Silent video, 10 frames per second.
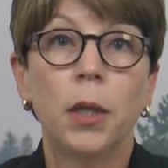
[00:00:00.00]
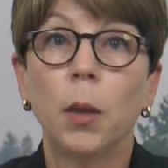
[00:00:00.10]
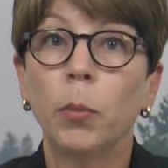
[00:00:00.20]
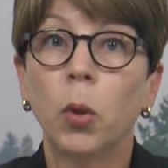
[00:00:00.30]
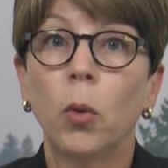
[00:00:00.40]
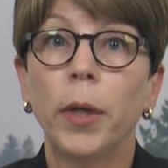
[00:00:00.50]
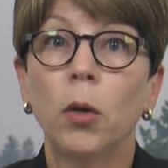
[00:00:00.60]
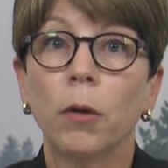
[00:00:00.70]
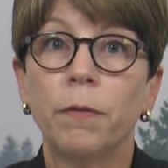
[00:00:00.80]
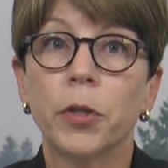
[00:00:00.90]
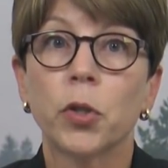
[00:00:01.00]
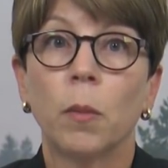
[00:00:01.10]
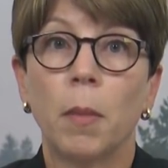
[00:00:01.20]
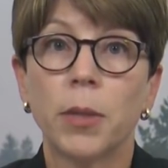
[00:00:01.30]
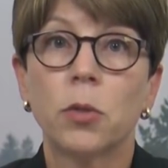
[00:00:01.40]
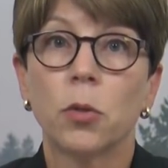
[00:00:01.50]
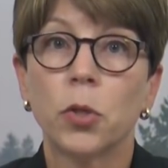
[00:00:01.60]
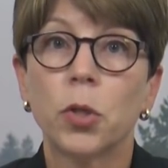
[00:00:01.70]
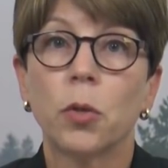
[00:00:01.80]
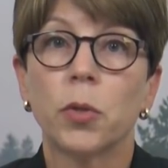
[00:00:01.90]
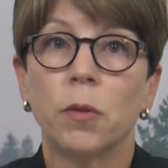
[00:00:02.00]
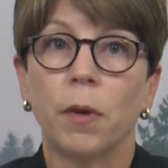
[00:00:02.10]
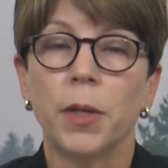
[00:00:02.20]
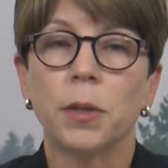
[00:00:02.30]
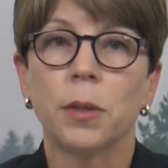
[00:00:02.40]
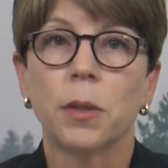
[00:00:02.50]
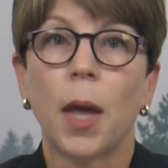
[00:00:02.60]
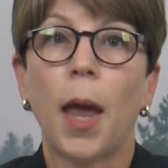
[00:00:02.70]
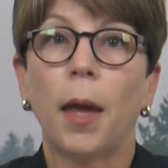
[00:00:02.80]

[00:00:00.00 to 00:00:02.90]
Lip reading: the employee or official must search those devices